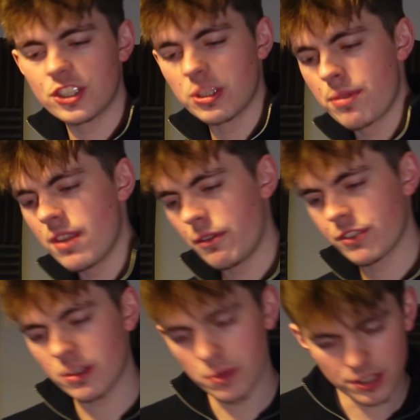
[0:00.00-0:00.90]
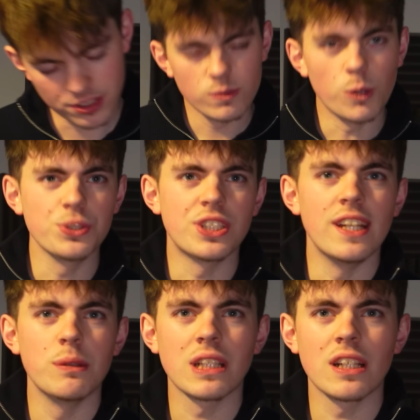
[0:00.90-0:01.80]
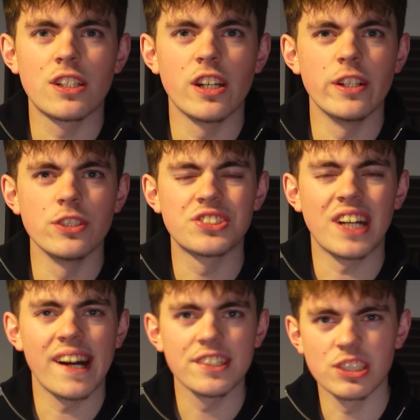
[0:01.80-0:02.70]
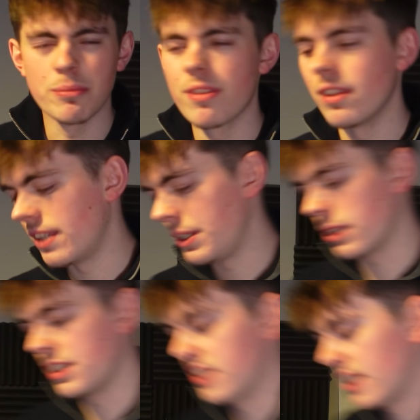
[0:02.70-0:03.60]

or something? I forgot what was it? It was like girls' darts or something. These are listed